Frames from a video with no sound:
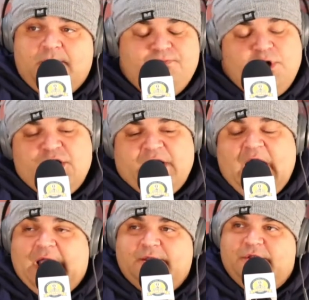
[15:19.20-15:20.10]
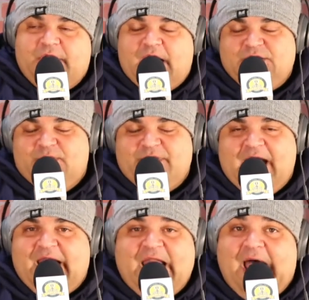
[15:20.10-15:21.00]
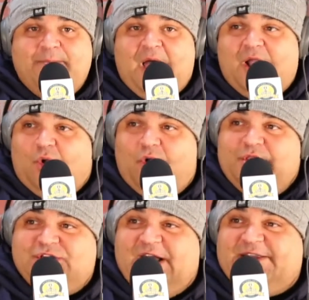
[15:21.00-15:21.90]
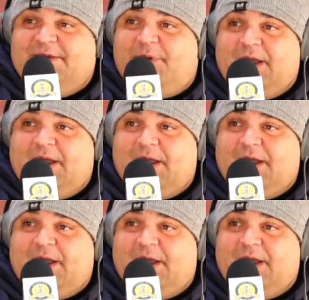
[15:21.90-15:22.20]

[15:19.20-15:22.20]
No, you're not. You're not doing that, and I'm not calling you JTP.